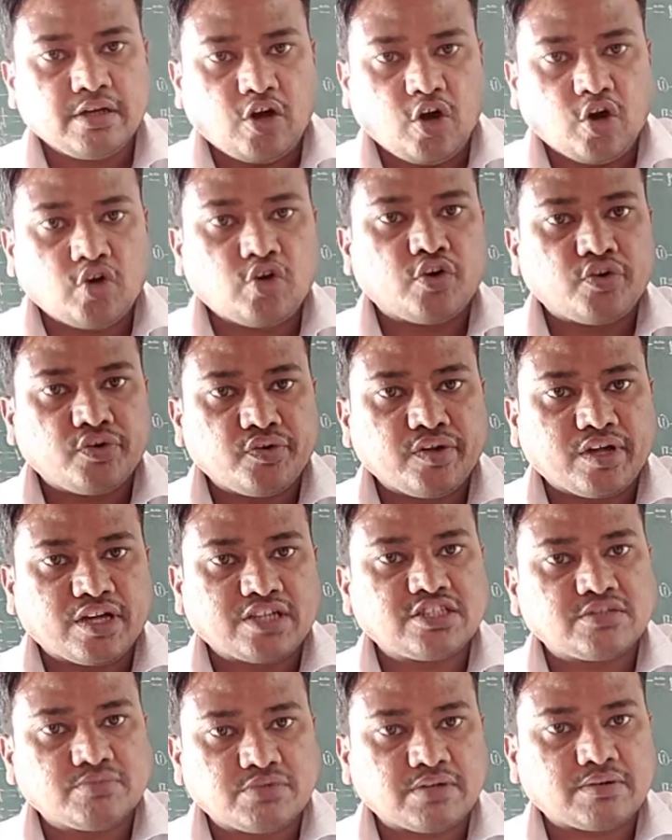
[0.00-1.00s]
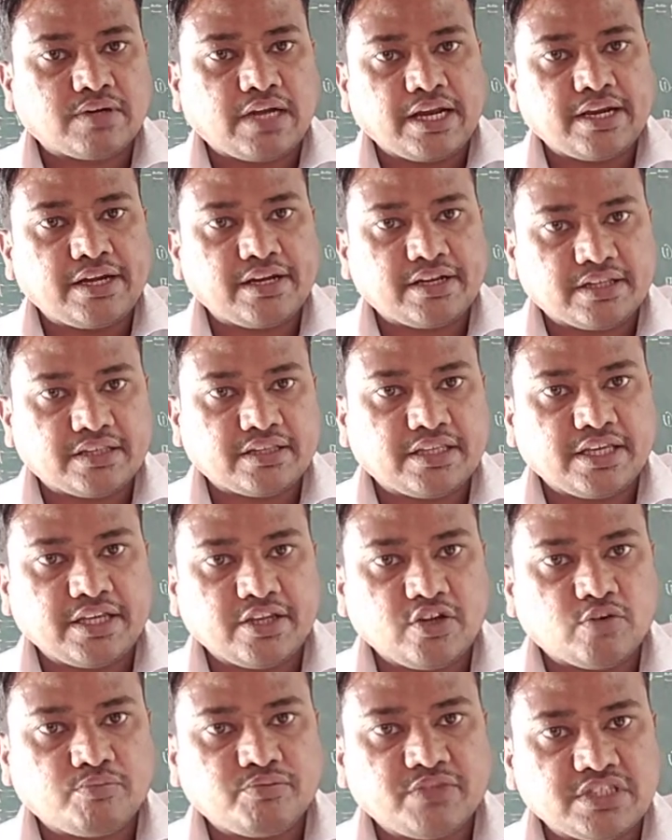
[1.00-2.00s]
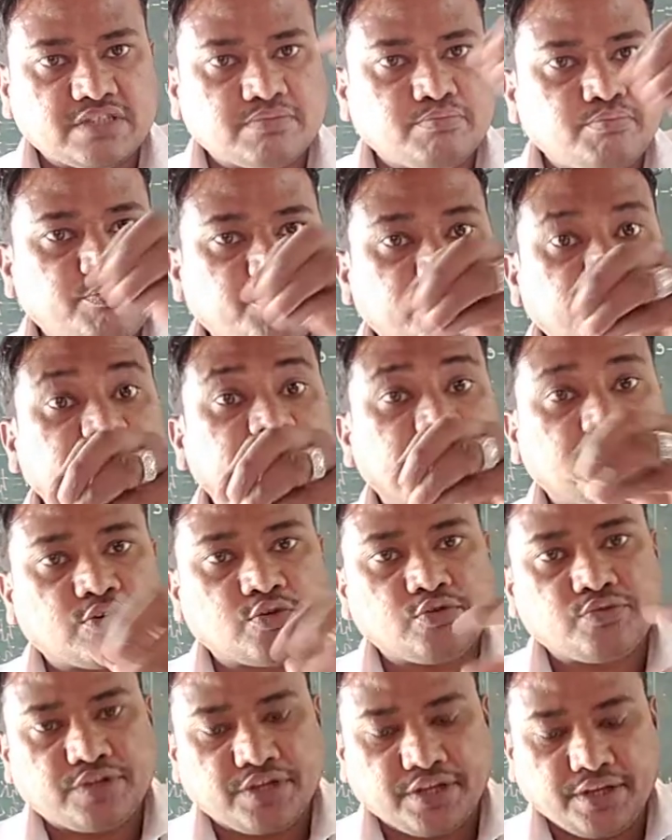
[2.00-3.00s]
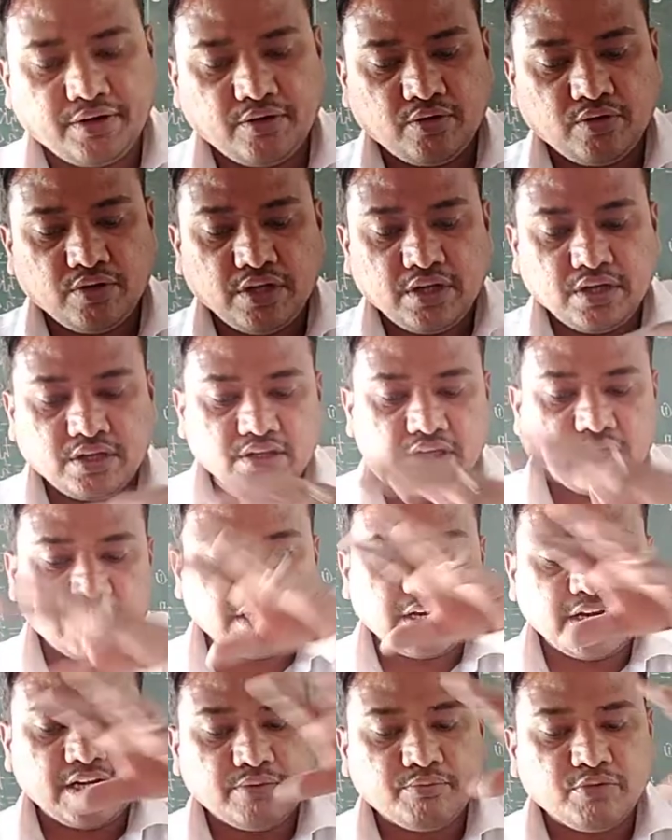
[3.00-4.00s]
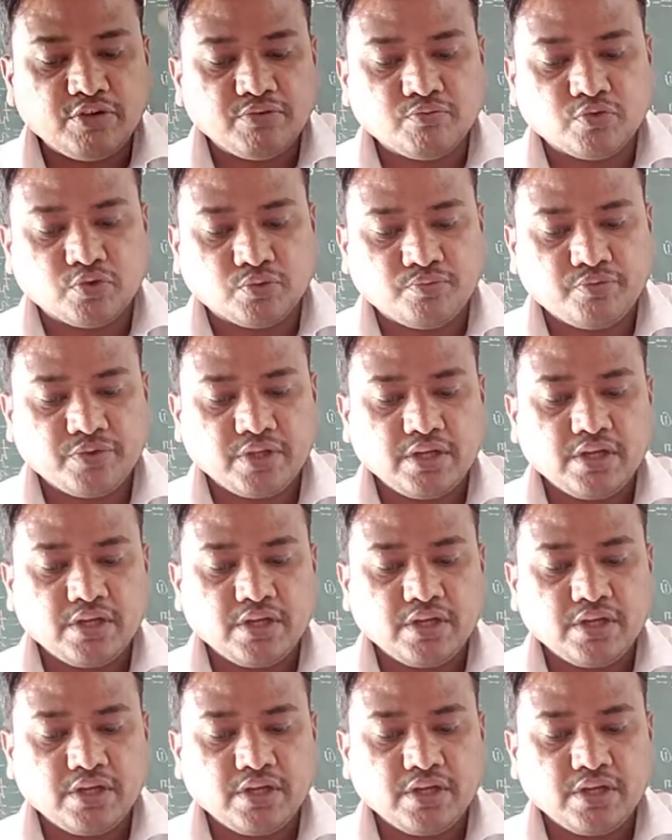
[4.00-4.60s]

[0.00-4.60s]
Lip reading: according to the assumption of kinetic theory of this free electron theory. They are randomly moved.